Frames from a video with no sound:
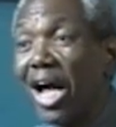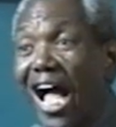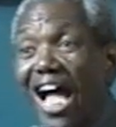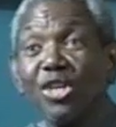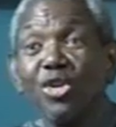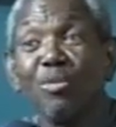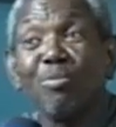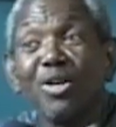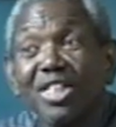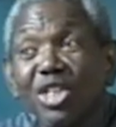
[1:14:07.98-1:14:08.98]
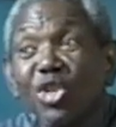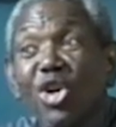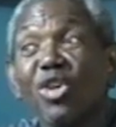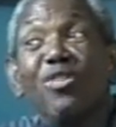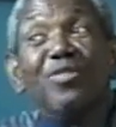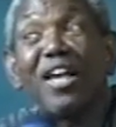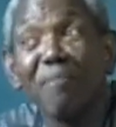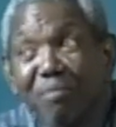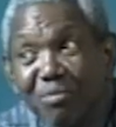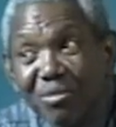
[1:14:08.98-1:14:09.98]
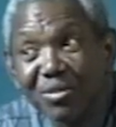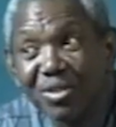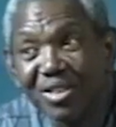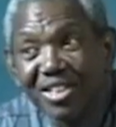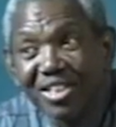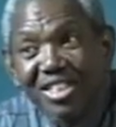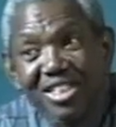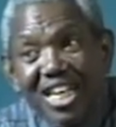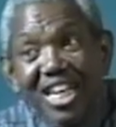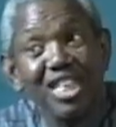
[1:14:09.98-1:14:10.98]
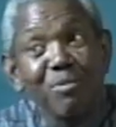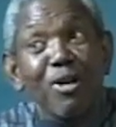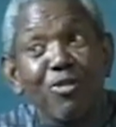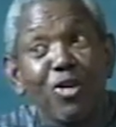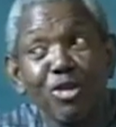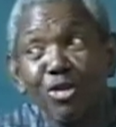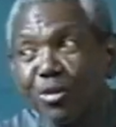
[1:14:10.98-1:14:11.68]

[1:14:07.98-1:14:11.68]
And nobody, none of them, said, let's pray for you.